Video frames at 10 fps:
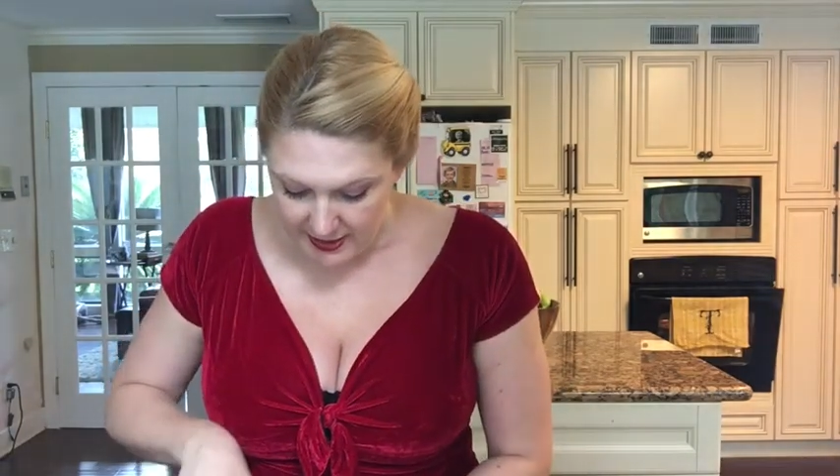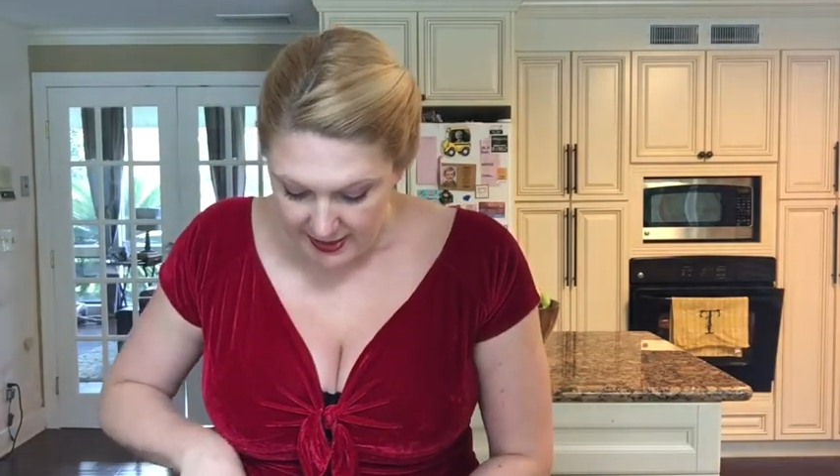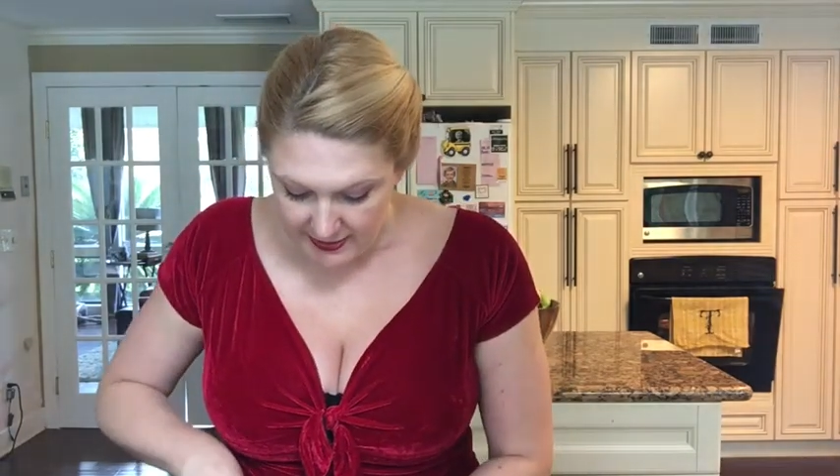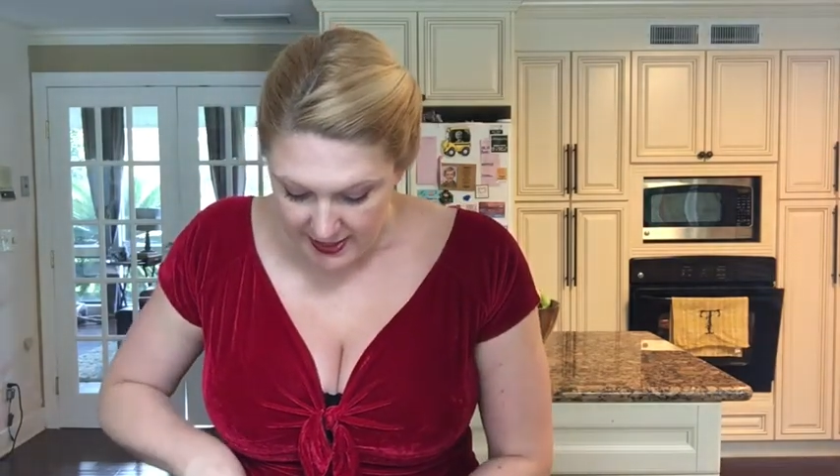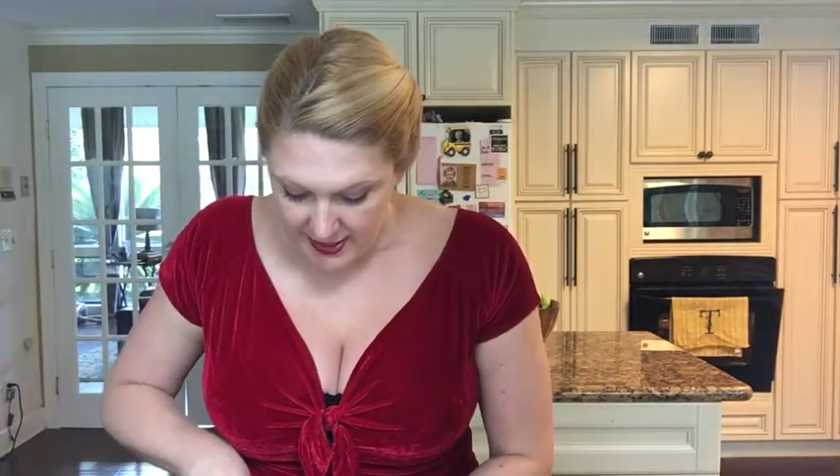
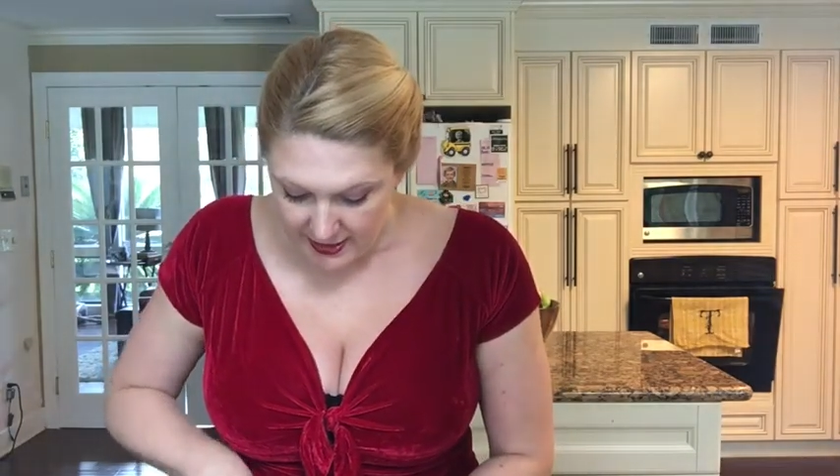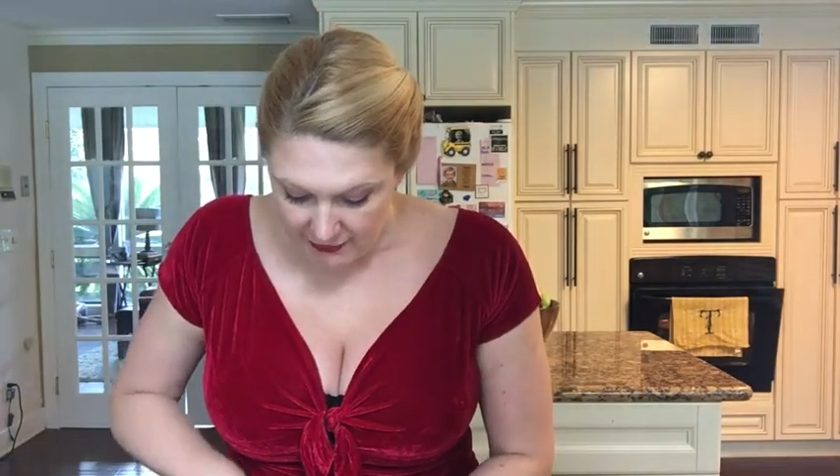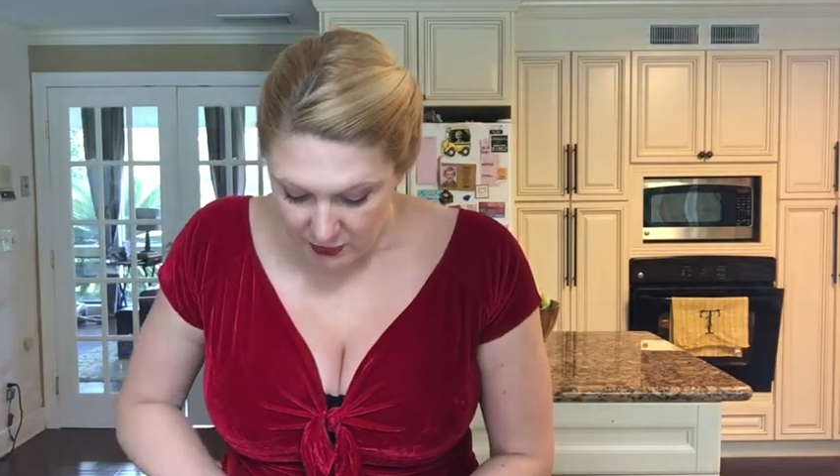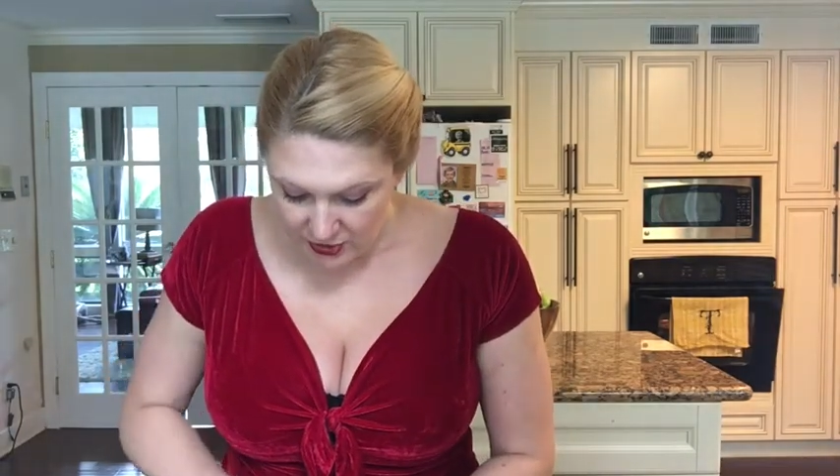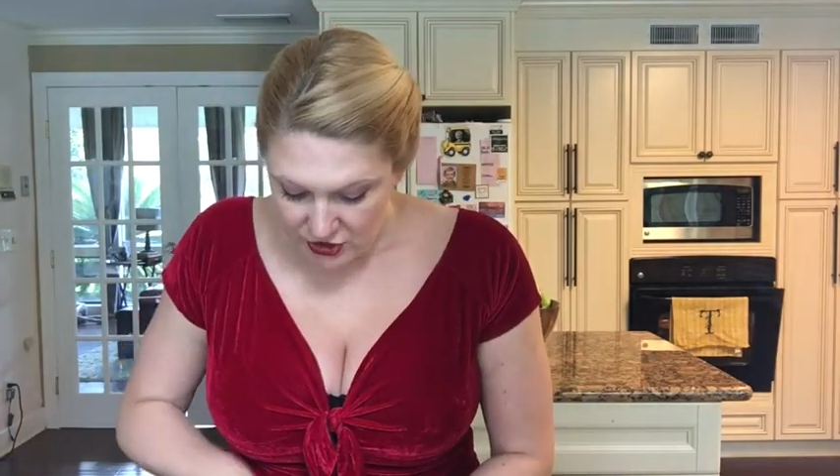and then,
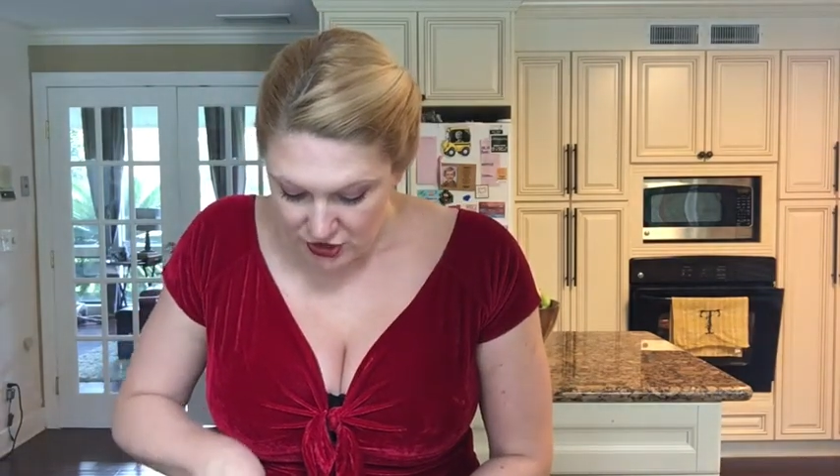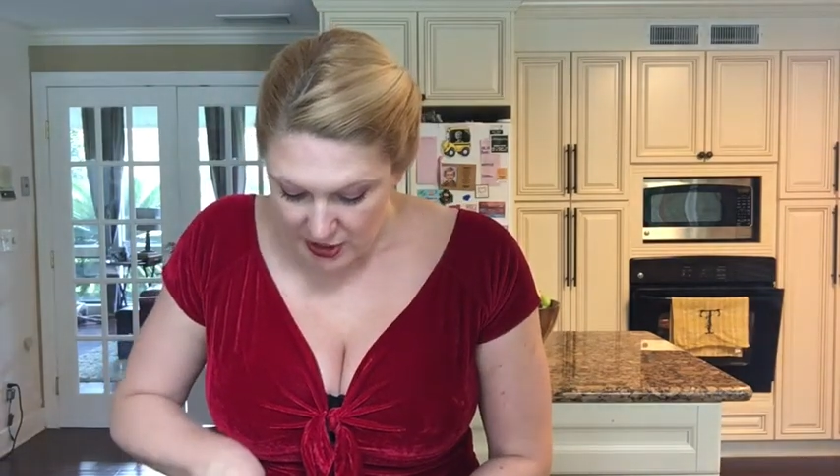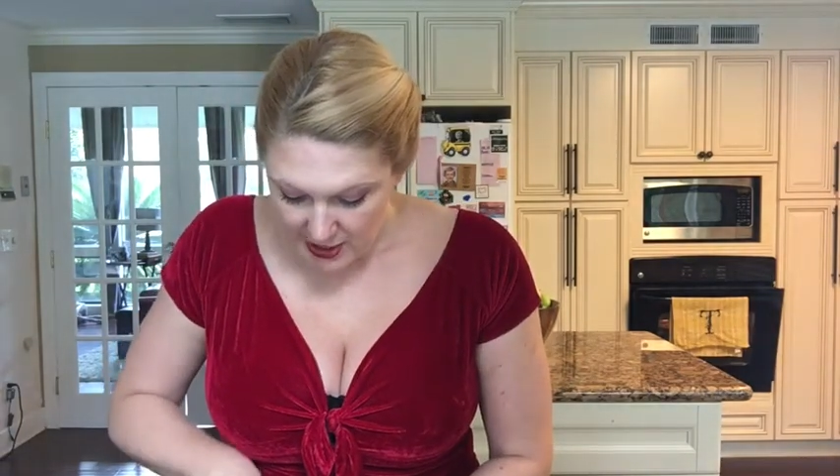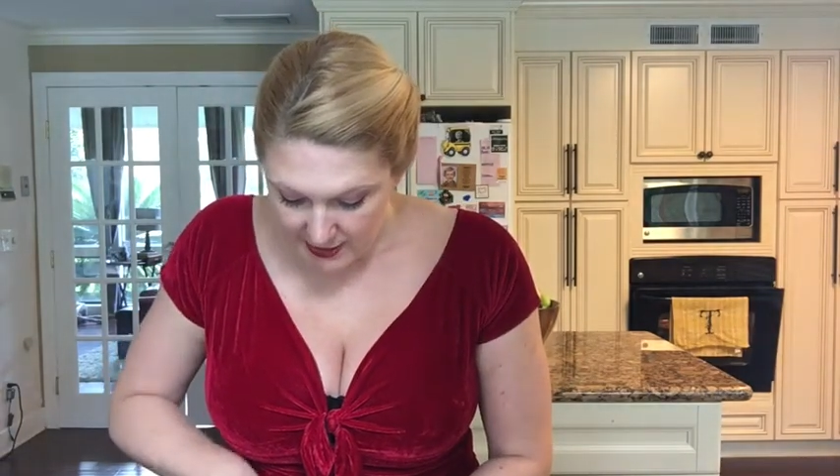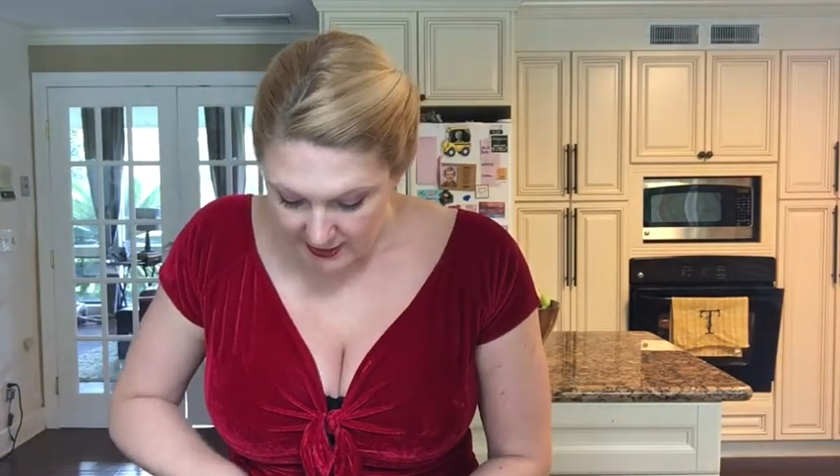of course,
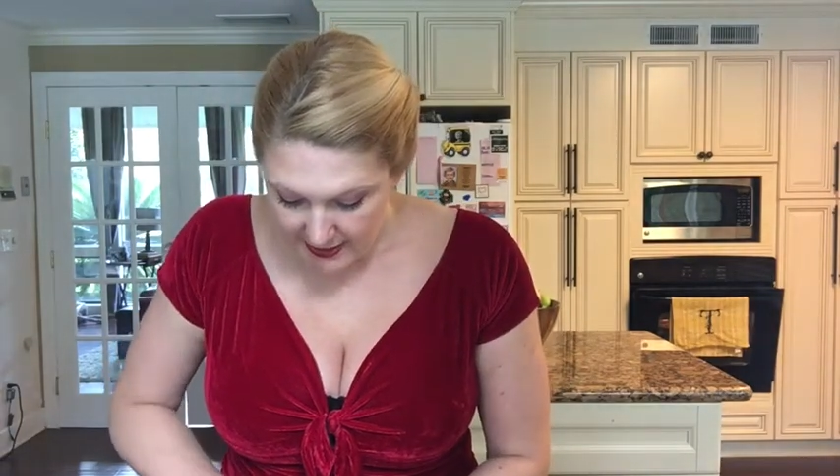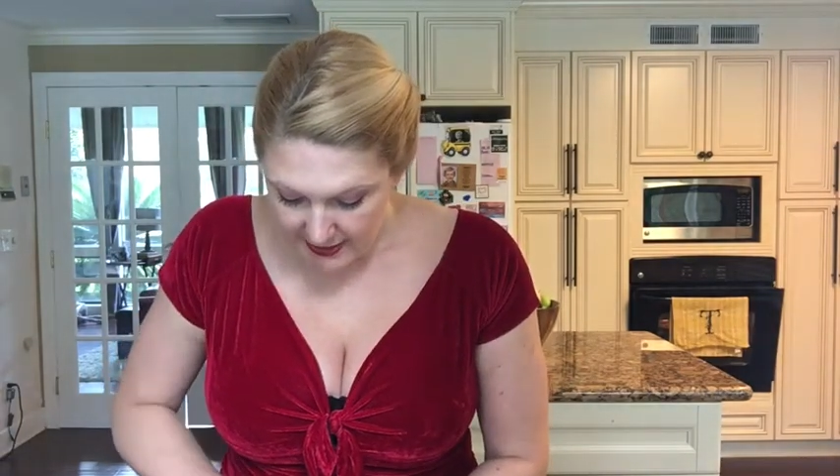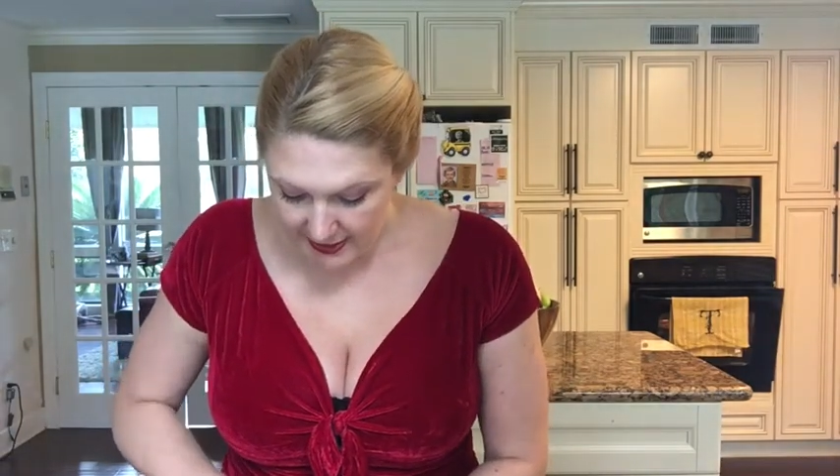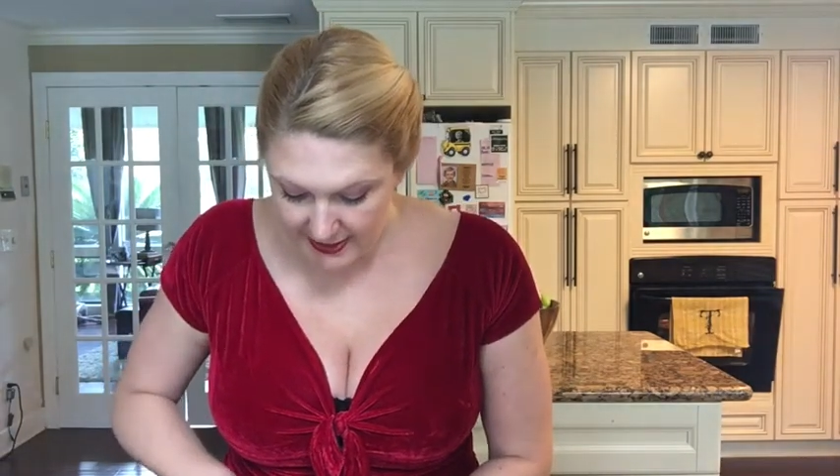chunk